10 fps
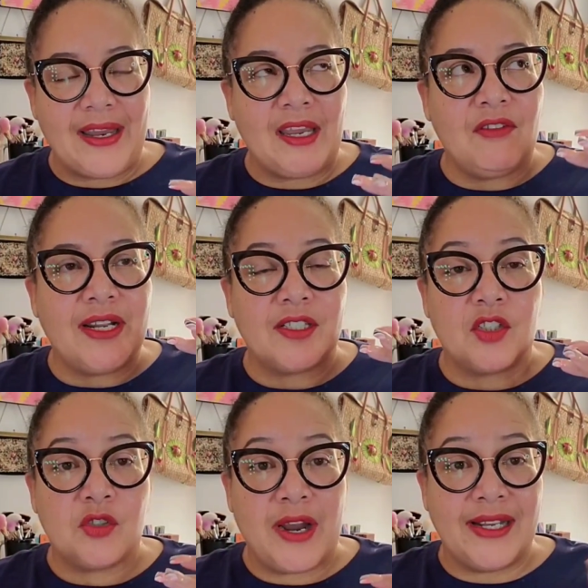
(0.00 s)
even as
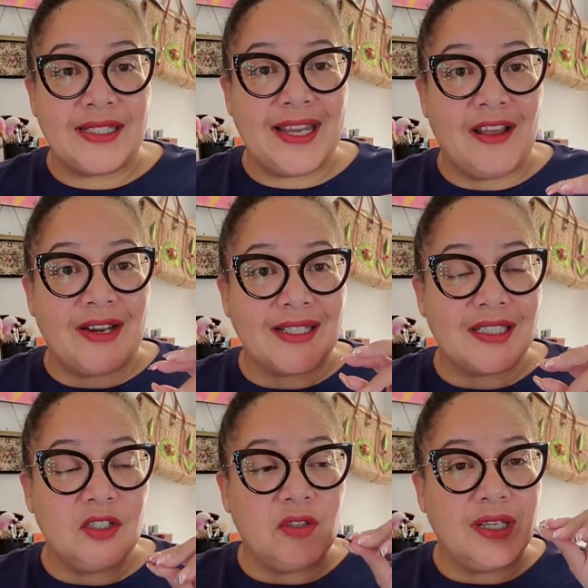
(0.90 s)
it dries down, I
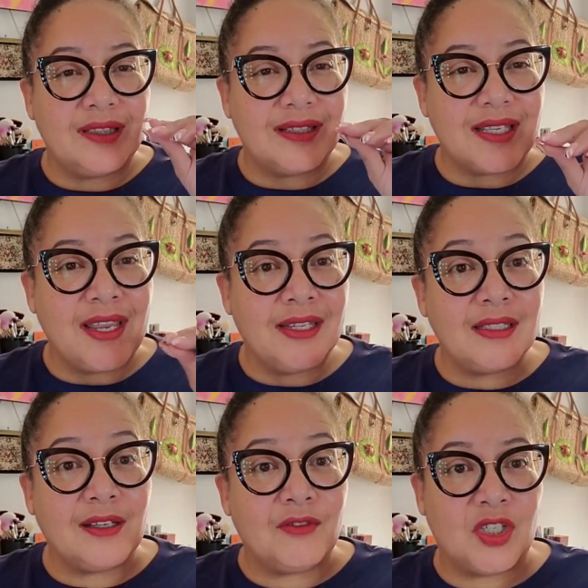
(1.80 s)
still get this
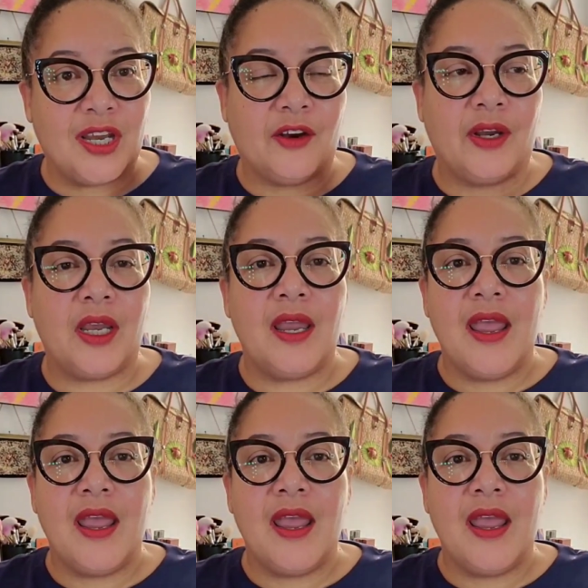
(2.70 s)
hint of cherry.